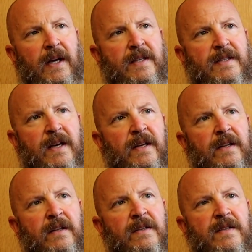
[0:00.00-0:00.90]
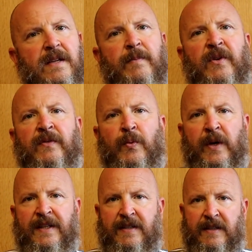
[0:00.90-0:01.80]
I sent in December of
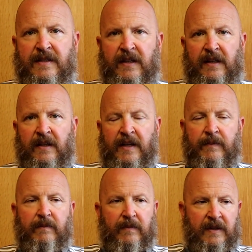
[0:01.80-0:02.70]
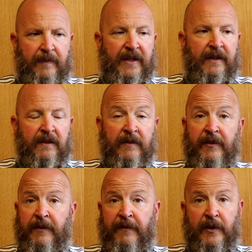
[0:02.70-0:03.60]
2016. I'd come to England
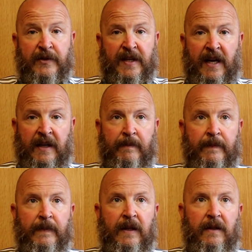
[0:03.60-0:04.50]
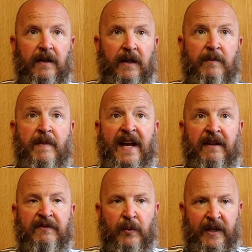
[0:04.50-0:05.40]
for the first time in May
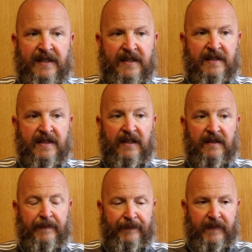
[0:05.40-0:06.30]
of 2016,